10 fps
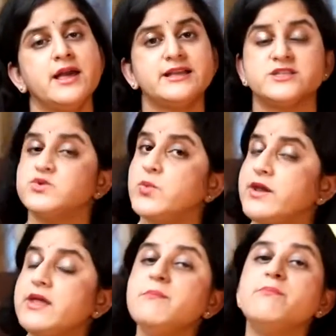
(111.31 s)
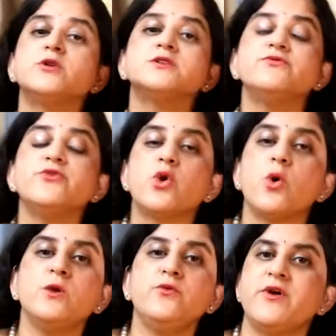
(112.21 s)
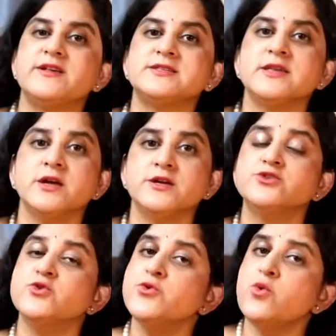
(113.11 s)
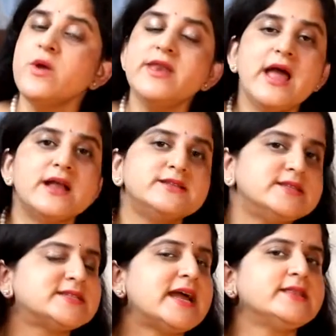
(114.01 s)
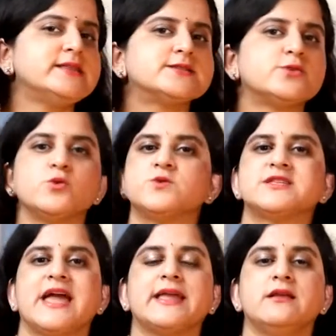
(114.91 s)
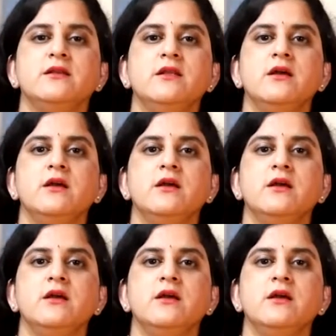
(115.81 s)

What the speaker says: It is very important for all of us to know and understand this growth cycle